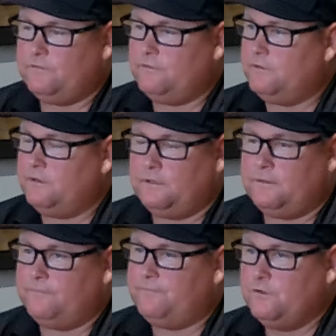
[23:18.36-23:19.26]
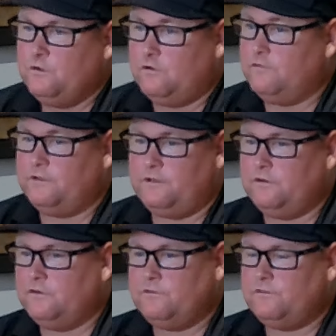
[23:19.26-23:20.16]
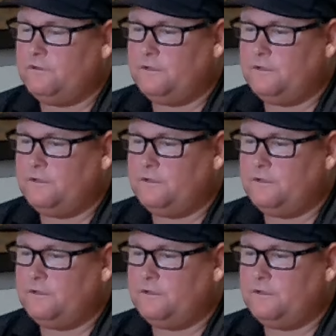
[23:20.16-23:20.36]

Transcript: whatever. Over the years.